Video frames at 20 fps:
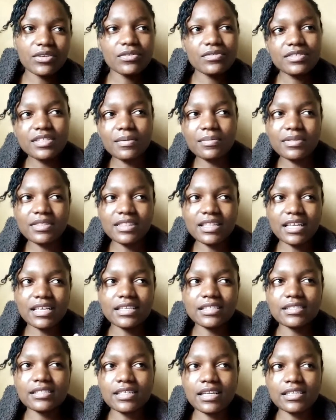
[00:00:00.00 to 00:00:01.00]
of something
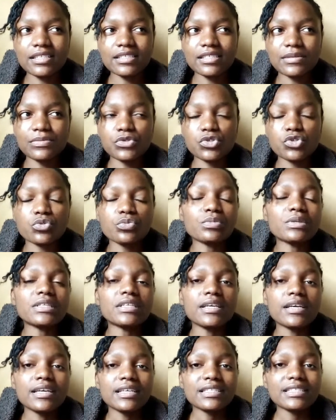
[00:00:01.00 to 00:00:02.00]
that seems to
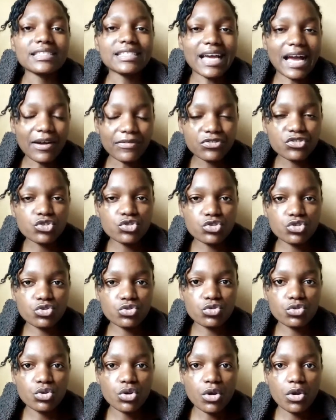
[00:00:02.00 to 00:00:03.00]
be tough to
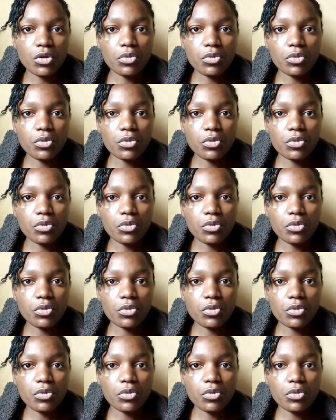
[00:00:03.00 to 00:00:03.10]
do,